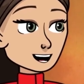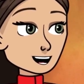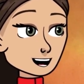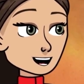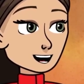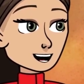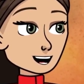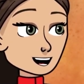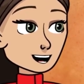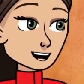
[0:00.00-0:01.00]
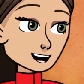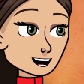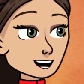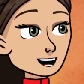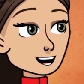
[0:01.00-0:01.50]
It all started a long
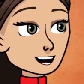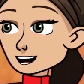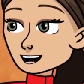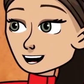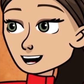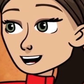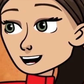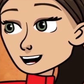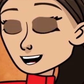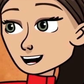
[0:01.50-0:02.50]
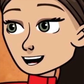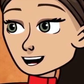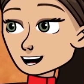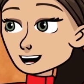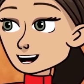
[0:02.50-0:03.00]
time ago. Since
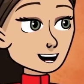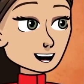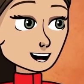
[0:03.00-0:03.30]
childhood, I had not